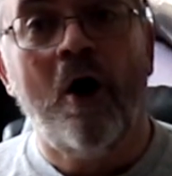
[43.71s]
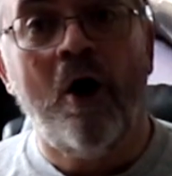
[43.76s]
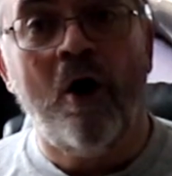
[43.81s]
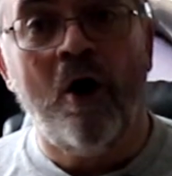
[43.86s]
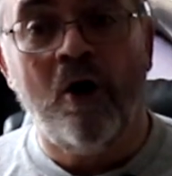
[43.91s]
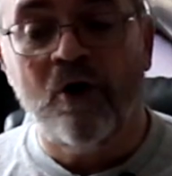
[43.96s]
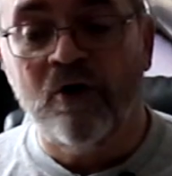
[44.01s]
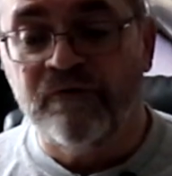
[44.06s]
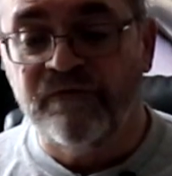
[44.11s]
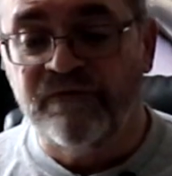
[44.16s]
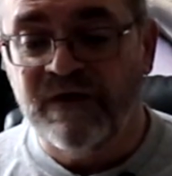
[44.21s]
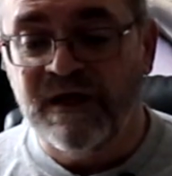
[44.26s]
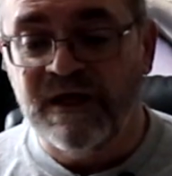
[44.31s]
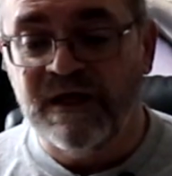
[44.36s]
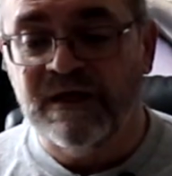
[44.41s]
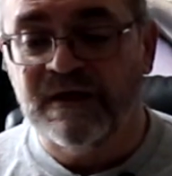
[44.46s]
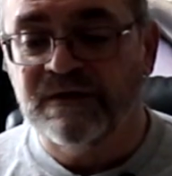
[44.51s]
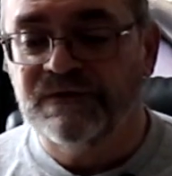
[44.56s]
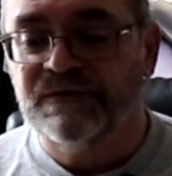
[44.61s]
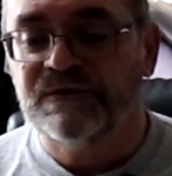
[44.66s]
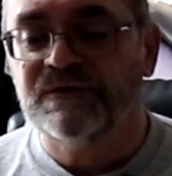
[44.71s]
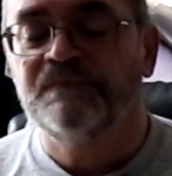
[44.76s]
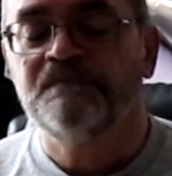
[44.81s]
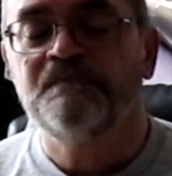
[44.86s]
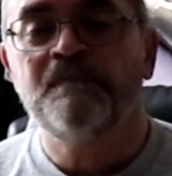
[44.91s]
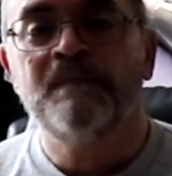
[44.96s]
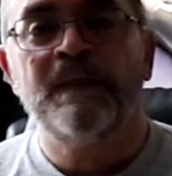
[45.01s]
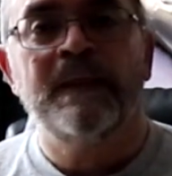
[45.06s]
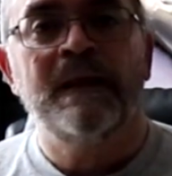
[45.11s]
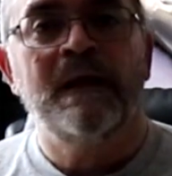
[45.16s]
RVs.
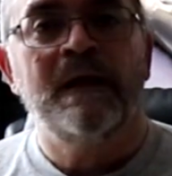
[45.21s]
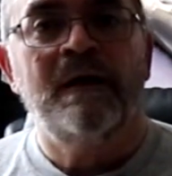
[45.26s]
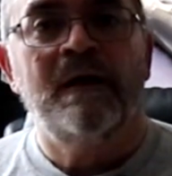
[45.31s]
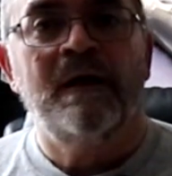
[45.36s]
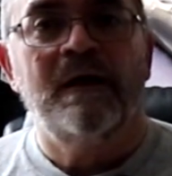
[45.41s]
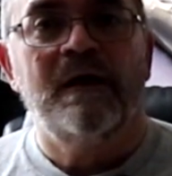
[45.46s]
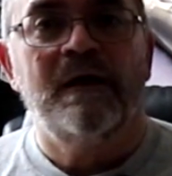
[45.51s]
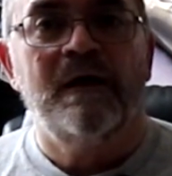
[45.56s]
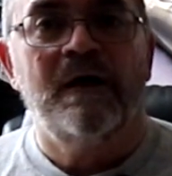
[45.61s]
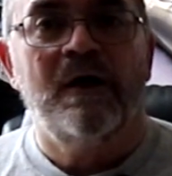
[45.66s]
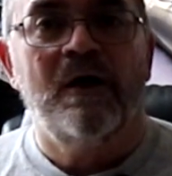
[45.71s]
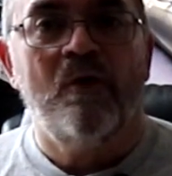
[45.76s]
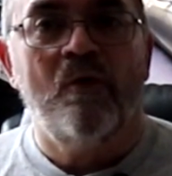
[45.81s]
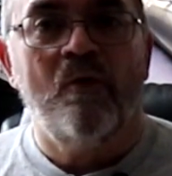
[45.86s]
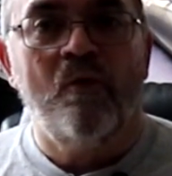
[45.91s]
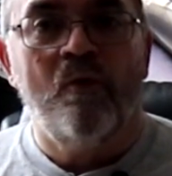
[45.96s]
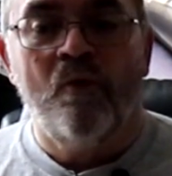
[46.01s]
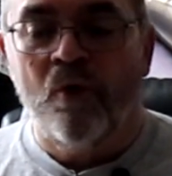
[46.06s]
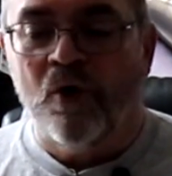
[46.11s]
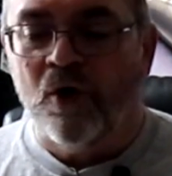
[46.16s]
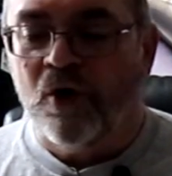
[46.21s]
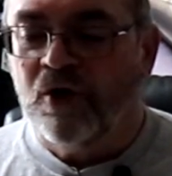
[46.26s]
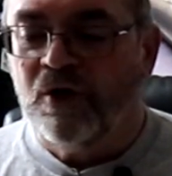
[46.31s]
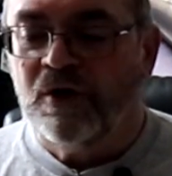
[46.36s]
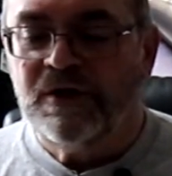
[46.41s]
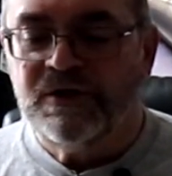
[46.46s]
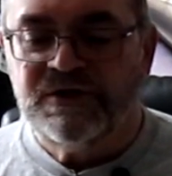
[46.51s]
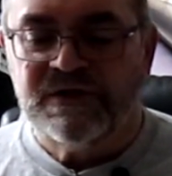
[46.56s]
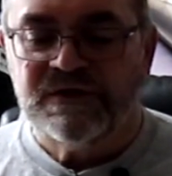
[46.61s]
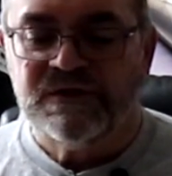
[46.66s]
We're
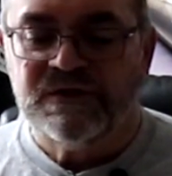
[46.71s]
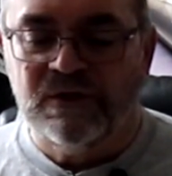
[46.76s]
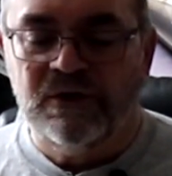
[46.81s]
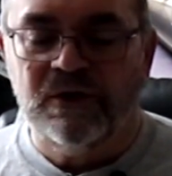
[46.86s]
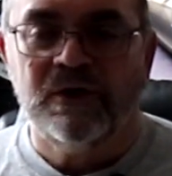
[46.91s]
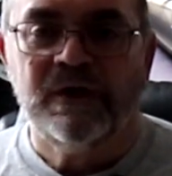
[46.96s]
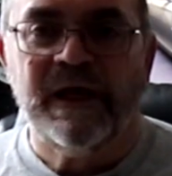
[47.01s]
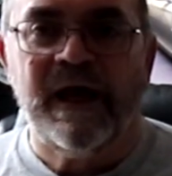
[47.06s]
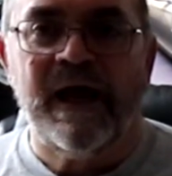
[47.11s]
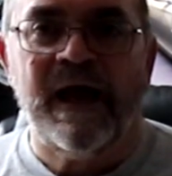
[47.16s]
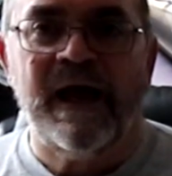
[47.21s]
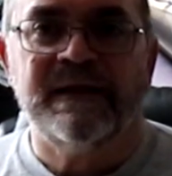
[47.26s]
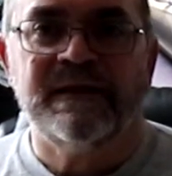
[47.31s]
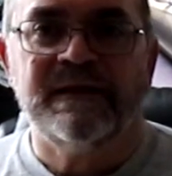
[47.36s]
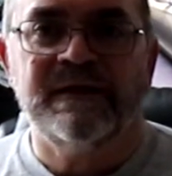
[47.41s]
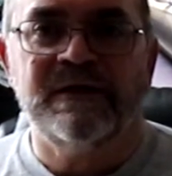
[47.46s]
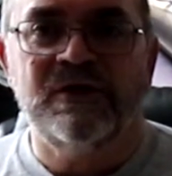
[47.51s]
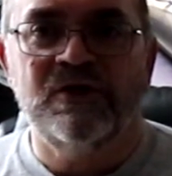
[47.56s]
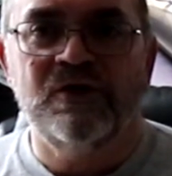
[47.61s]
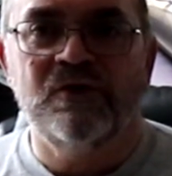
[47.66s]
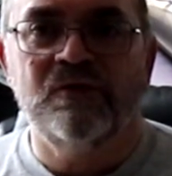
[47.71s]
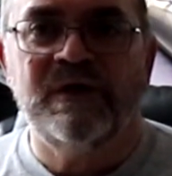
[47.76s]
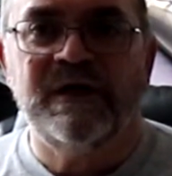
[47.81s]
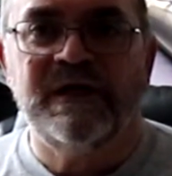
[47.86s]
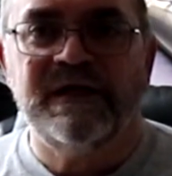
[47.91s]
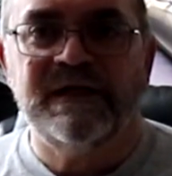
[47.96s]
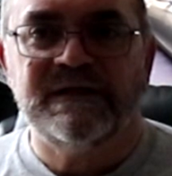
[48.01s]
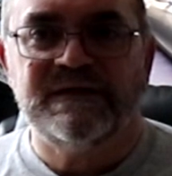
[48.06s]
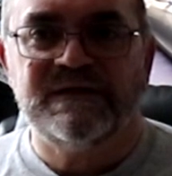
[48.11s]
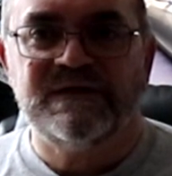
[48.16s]
going to just look at the
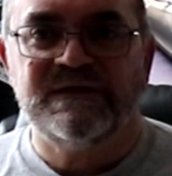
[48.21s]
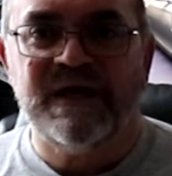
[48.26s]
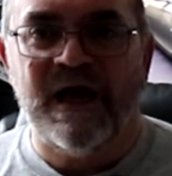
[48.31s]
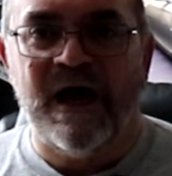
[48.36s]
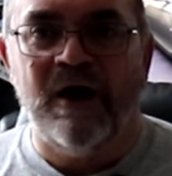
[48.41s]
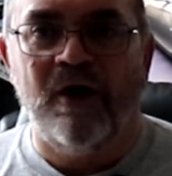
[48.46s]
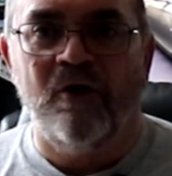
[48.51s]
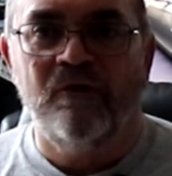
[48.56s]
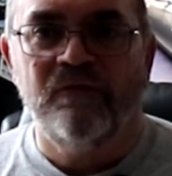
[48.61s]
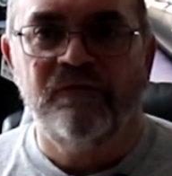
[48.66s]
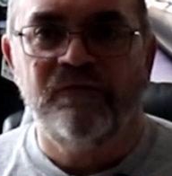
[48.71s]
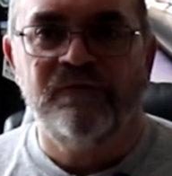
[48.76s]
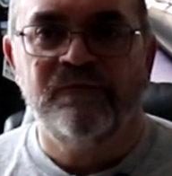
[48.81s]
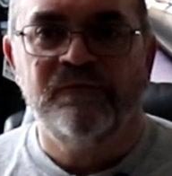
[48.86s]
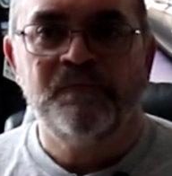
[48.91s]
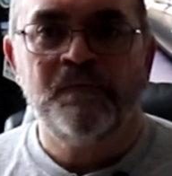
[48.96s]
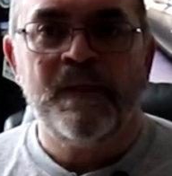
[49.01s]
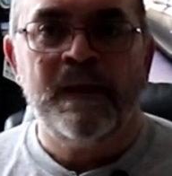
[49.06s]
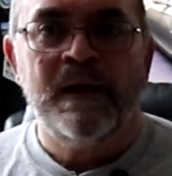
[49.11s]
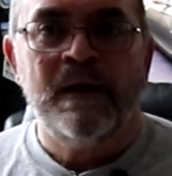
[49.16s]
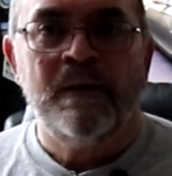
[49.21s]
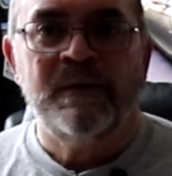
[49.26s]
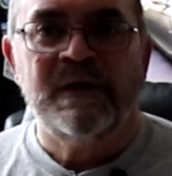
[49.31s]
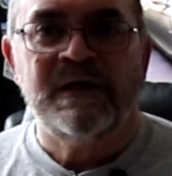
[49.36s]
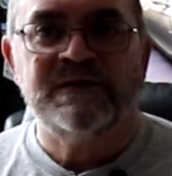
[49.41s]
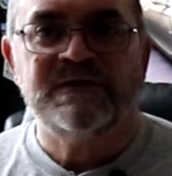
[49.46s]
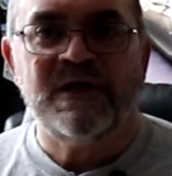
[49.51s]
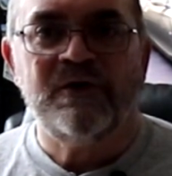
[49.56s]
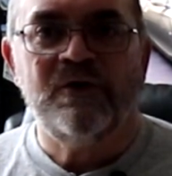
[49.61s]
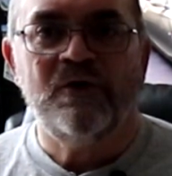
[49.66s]
unit itself
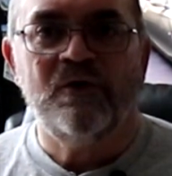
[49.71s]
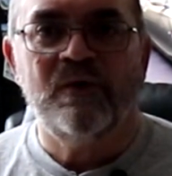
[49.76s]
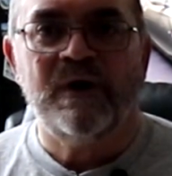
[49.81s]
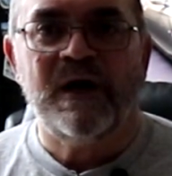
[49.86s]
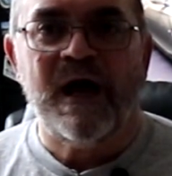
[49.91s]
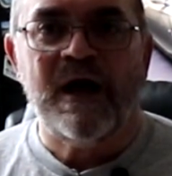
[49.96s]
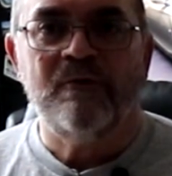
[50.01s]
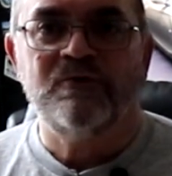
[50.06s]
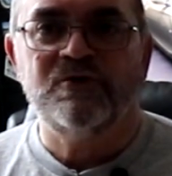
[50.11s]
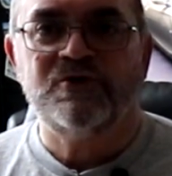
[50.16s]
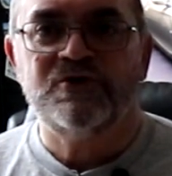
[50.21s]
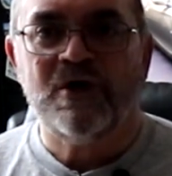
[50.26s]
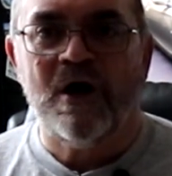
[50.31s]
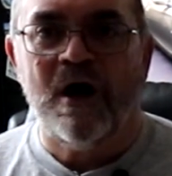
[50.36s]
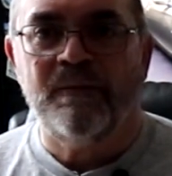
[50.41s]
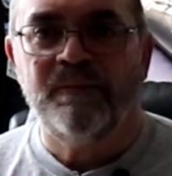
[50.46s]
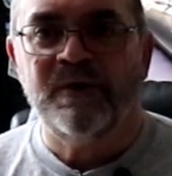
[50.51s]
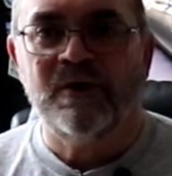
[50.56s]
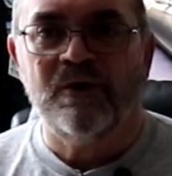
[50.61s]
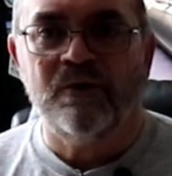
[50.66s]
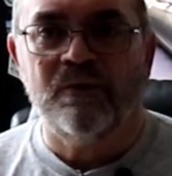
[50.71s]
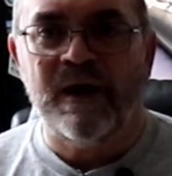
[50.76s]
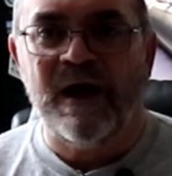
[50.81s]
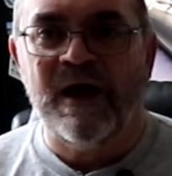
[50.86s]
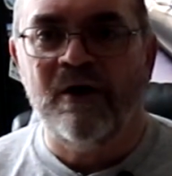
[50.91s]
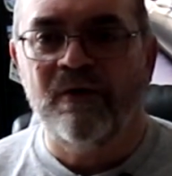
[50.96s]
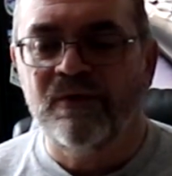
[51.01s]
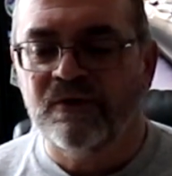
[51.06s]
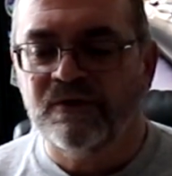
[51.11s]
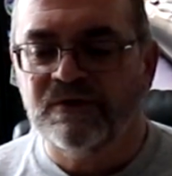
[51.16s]
because I know when I was shopping
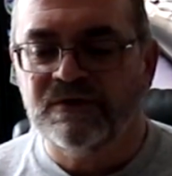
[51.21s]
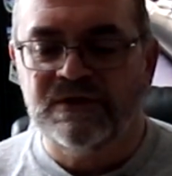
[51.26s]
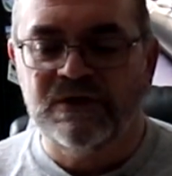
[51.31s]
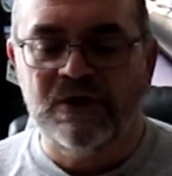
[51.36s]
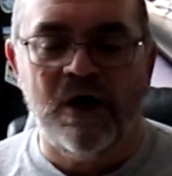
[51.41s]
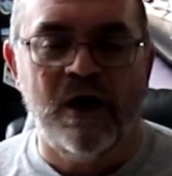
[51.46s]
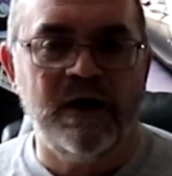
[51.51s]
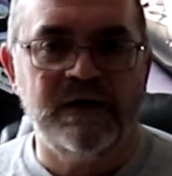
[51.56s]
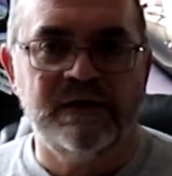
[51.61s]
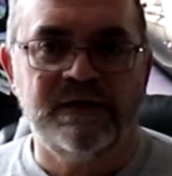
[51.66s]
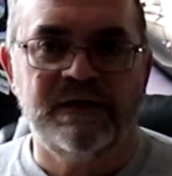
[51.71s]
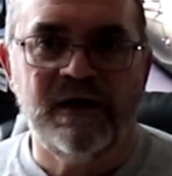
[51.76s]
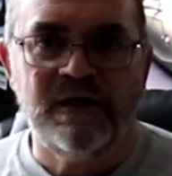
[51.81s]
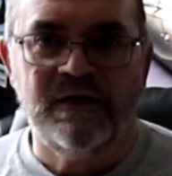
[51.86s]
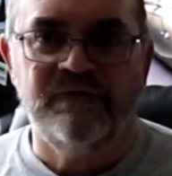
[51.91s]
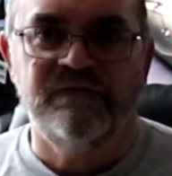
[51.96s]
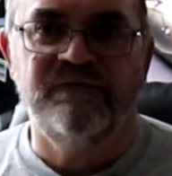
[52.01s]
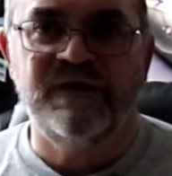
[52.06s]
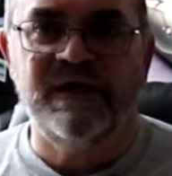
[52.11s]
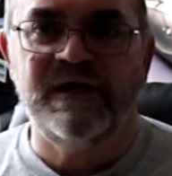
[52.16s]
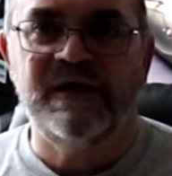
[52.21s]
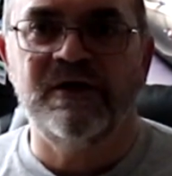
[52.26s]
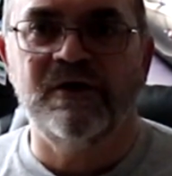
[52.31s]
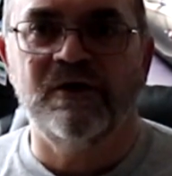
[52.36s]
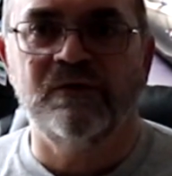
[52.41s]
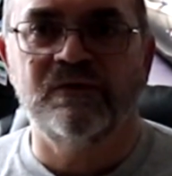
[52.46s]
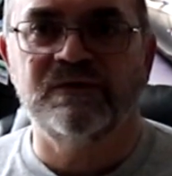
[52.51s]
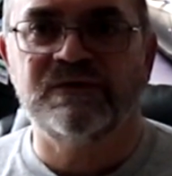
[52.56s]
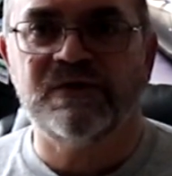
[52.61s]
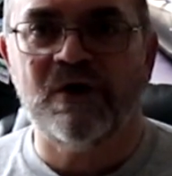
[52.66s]
around there's not a ton of
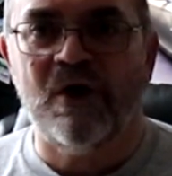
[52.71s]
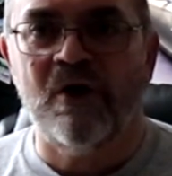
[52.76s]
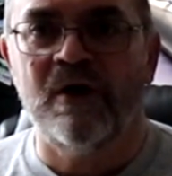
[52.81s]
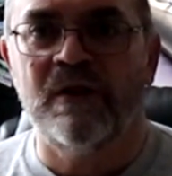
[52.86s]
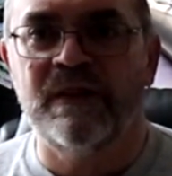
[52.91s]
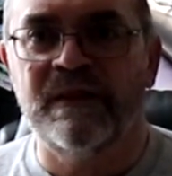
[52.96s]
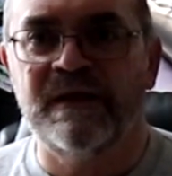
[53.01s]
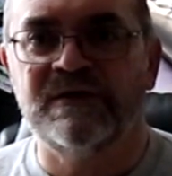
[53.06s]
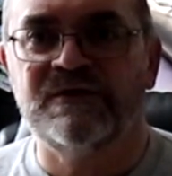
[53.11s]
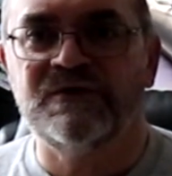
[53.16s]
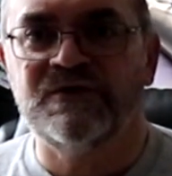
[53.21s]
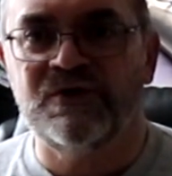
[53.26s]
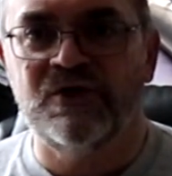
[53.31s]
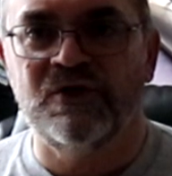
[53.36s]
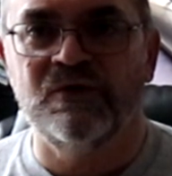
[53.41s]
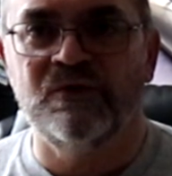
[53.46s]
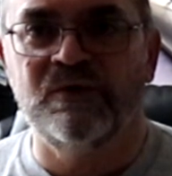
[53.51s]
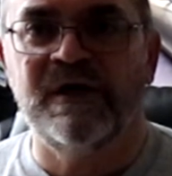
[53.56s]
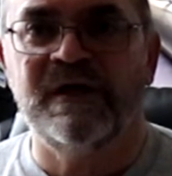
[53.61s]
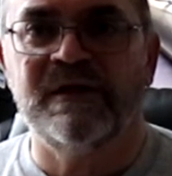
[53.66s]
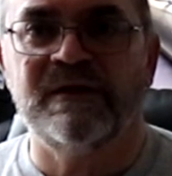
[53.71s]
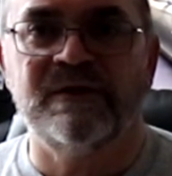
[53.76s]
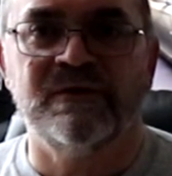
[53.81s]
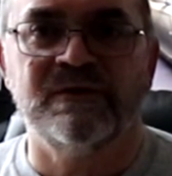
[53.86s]
videos on this unit.